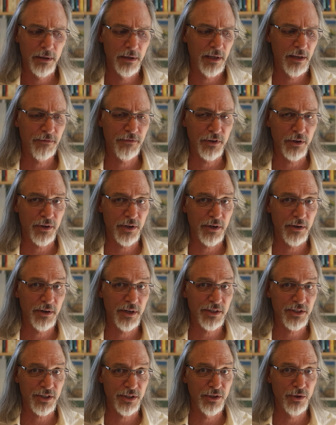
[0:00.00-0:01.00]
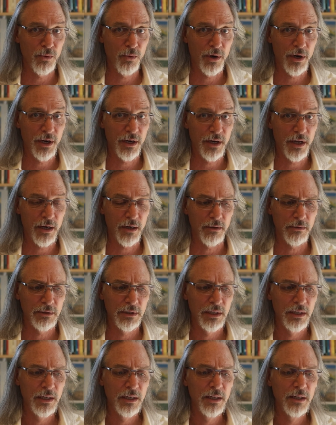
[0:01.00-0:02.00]
if you're curious and you want to know.
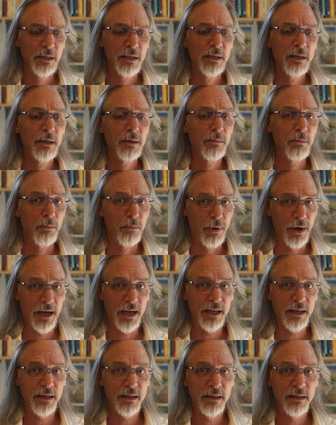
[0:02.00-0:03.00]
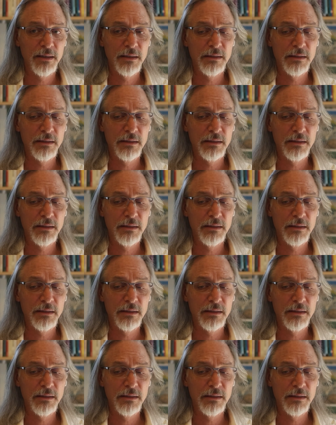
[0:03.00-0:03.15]
But